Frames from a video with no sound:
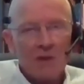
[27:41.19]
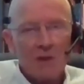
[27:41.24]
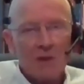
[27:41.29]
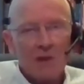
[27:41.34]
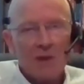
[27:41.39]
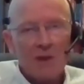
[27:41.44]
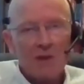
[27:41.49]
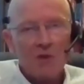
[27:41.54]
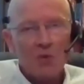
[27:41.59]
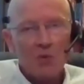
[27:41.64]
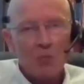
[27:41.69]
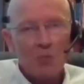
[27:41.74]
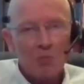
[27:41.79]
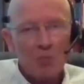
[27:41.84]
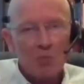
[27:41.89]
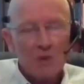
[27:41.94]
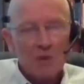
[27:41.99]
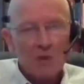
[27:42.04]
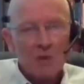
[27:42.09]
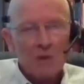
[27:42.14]
and you'll
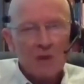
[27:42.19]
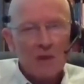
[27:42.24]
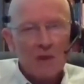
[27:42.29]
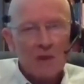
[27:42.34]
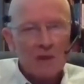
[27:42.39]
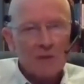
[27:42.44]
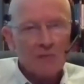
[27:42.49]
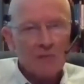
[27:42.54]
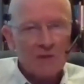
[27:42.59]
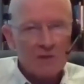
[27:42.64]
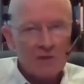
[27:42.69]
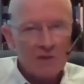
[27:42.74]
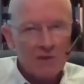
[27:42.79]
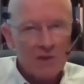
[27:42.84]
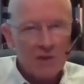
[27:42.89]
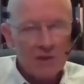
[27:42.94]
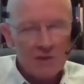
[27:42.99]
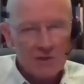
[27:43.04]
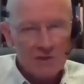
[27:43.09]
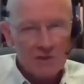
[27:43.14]
build in the
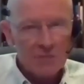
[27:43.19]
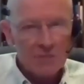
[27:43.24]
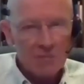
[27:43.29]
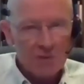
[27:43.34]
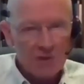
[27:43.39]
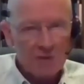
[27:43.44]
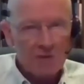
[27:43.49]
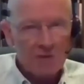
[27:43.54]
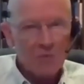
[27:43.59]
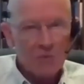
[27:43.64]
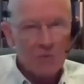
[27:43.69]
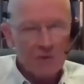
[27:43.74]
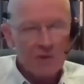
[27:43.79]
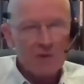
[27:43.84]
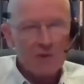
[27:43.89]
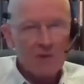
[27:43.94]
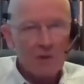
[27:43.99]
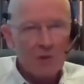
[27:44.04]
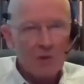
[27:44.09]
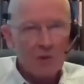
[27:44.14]
discipline
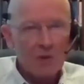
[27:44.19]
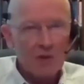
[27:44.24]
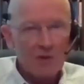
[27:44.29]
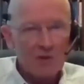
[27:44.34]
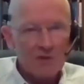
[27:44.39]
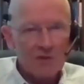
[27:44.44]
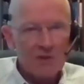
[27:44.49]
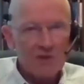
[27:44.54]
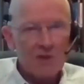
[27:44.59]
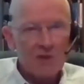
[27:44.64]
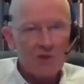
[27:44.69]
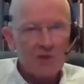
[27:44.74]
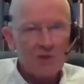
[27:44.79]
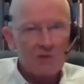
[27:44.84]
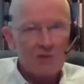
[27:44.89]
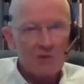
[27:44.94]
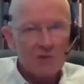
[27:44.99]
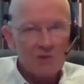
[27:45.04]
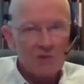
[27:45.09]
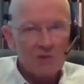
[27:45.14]
within the organization
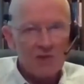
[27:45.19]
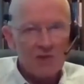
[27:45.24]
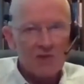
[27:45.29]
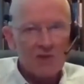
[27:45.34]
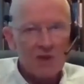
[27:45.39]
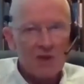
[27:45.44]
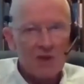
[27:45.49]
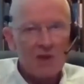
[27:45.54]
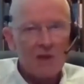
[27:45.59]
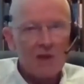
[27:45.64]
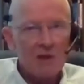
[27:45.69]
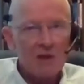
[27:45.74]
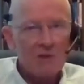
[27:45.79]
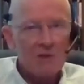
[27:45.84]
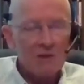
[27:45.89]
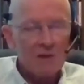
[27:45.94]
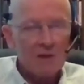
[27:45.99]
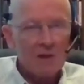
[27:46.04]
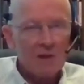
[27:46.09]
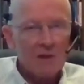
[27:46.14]
to
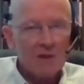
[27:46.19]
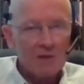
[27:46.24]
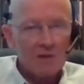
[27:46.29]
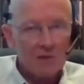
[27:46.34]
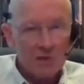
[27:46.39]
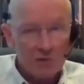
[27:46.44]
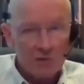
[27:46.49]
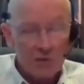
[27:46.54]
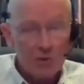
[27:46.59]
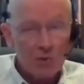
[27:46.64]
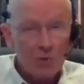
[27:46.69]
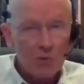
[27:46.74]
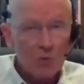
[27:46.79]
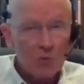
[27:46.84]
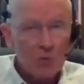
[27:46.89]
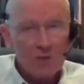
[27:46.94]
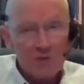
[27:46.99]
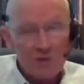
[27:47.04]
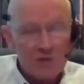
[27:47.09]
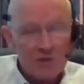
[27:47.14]
do
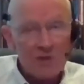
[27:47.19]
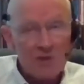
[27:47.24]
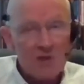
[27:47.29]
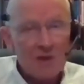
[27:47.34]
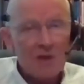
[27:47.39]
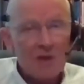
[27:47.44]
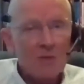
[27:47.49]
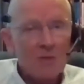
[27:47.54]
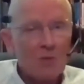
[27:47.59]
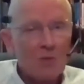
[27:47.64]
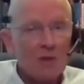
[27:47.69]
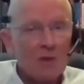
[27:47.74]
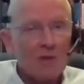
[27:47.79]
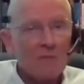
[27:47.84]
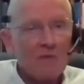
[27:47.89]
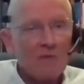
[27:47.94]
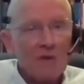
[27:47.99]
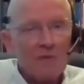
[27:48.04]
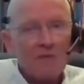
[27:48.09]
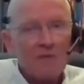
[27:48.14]
and sustain
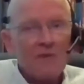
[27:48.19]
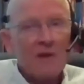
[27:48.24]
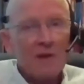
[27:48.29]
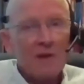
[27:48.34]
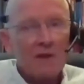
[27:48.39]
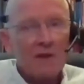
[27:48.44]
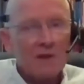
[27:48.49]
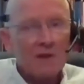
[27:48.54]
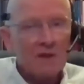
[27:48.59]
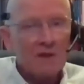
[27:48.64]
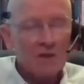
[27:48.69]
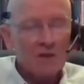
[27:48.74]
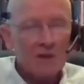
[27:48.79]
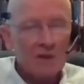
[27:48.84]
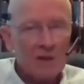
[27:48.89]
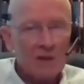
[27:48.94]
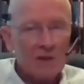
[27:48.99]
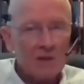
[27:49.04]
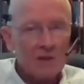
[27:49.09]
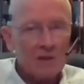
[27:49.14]
whatever you find in the
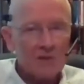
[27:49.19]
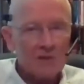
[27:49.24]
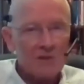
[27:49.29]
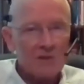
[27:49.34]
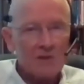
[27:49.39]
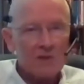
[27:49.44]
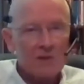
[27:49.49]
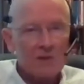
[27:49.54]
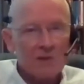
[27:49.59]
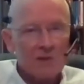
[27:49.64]
analysis.